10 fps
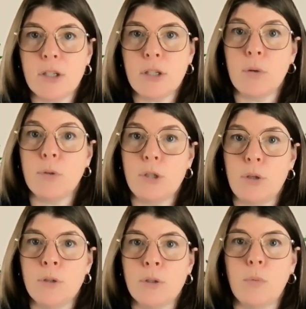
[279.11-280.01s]
So
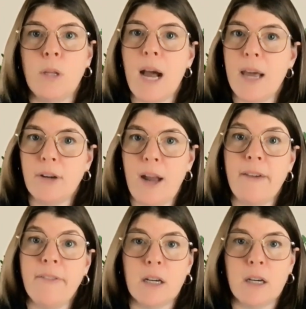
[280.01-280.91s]
students will either
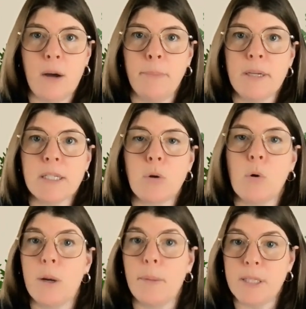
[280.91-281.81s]
have a compass
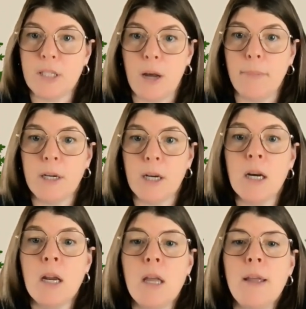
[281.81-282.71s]
or a pedometer.